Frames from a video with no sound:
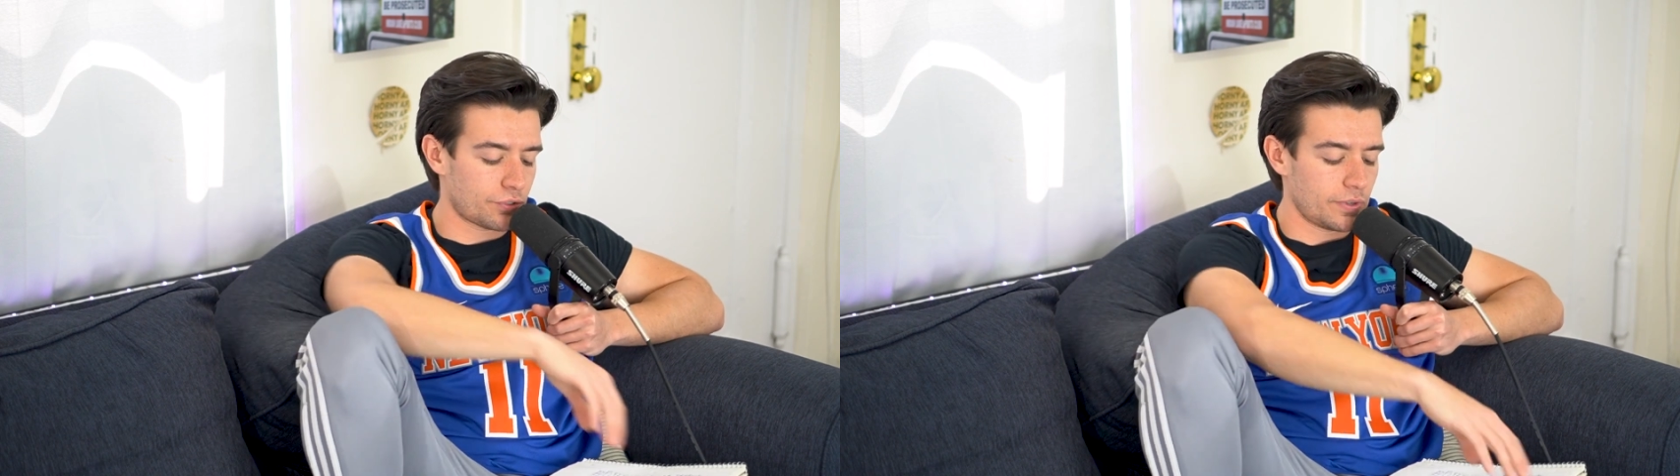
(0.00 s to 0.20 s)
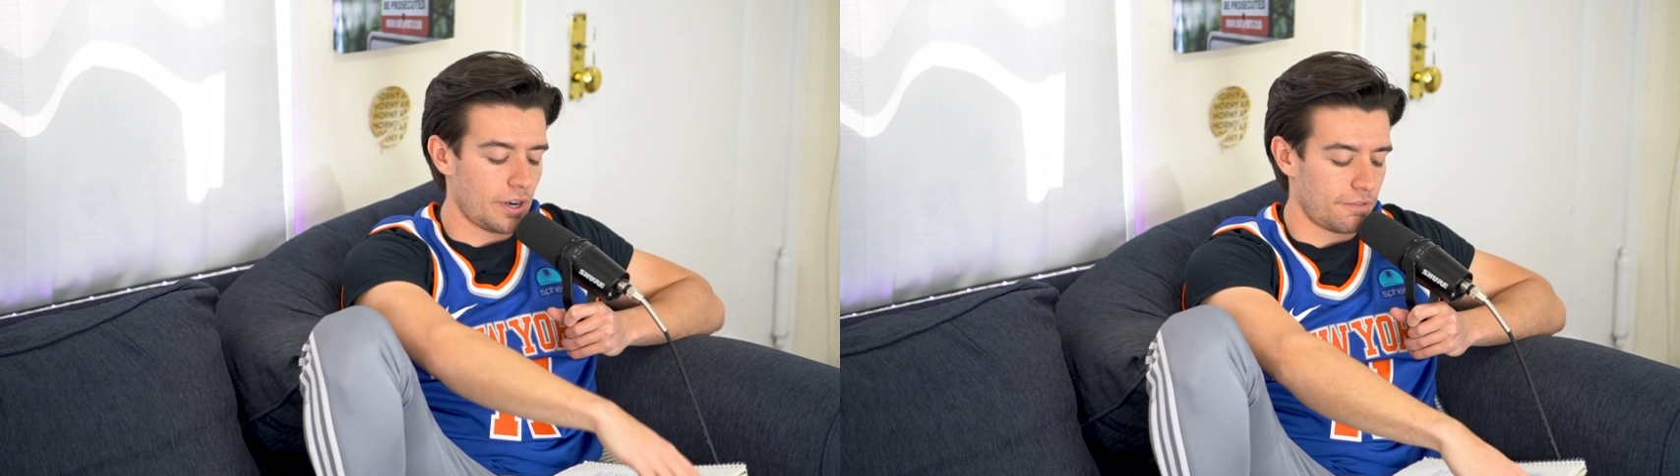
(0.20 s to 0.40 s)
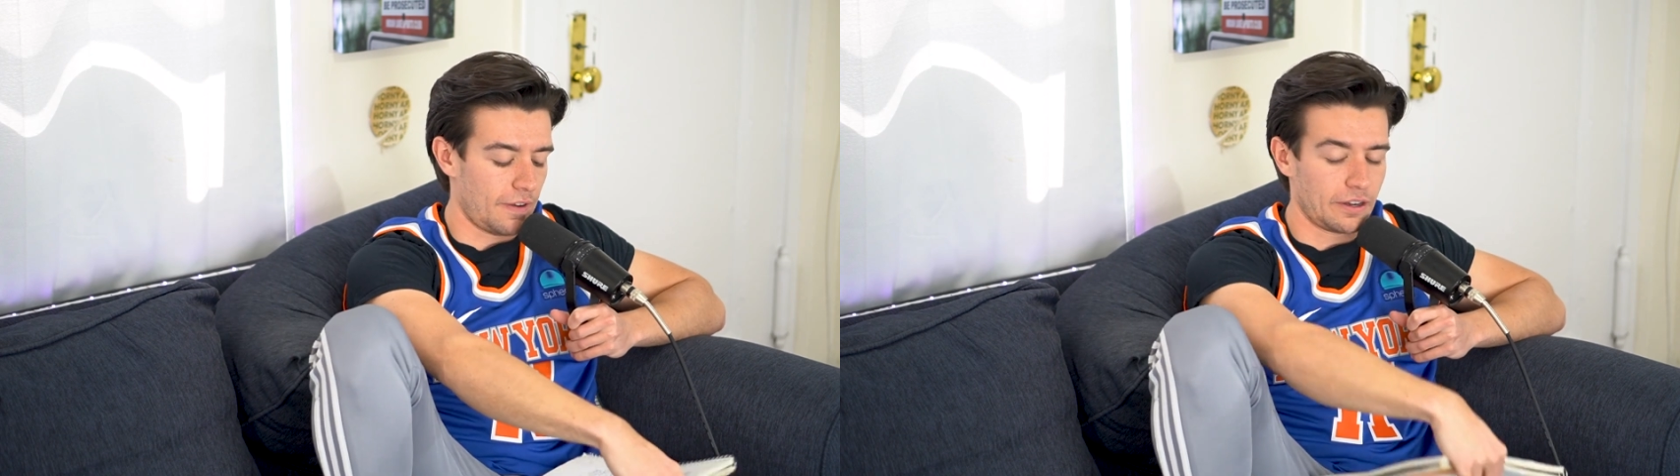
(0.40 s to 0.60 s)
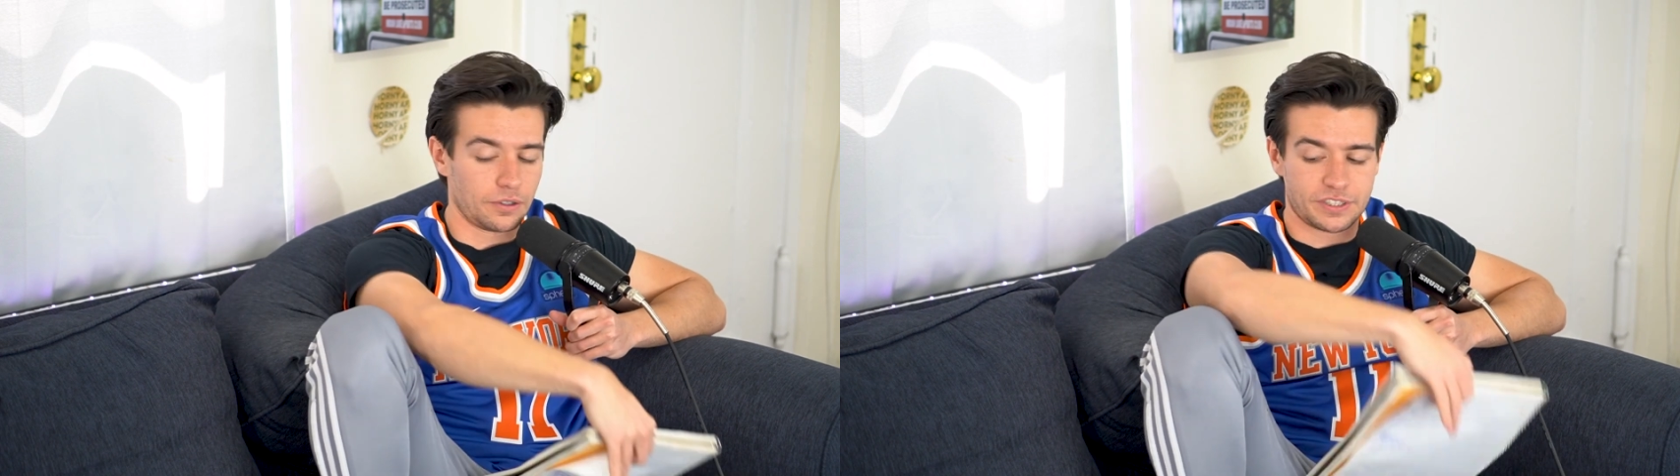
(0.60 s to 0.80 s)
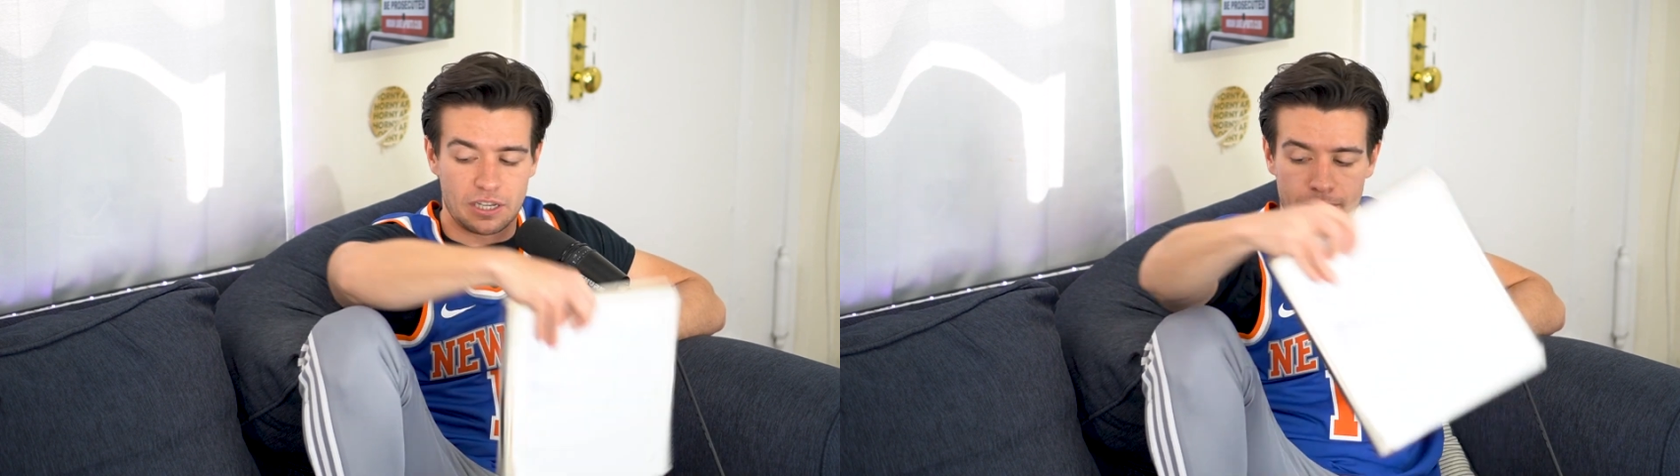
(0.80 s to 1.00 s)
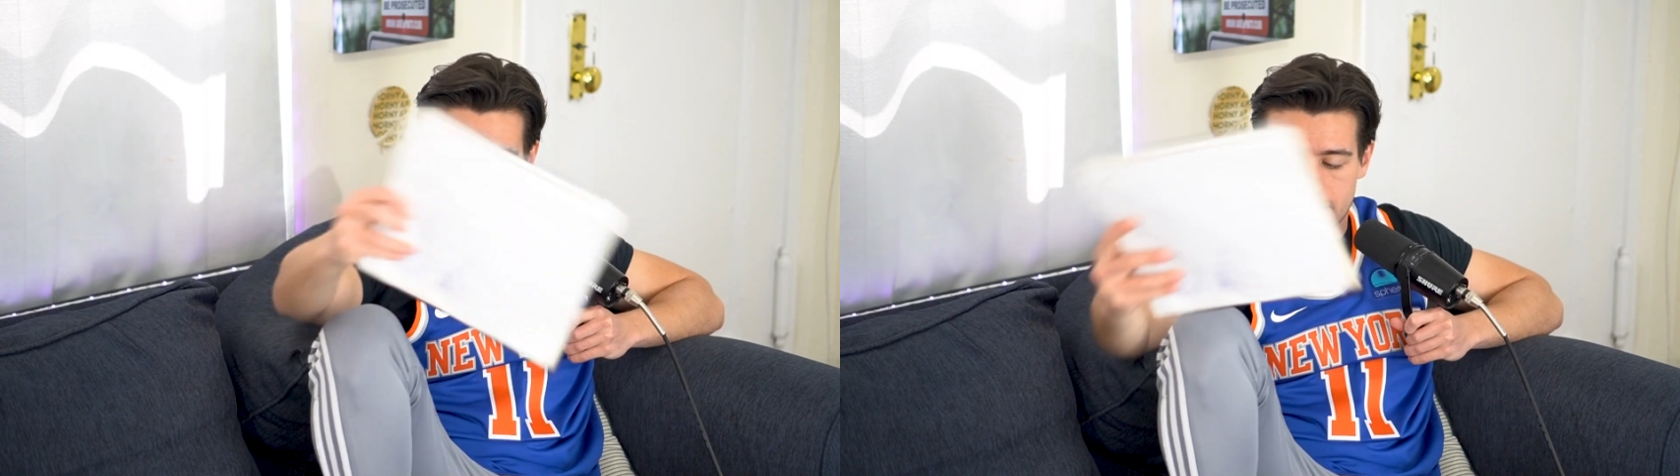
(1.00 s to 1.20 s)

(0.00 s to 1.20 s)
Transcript: let's read our final teams.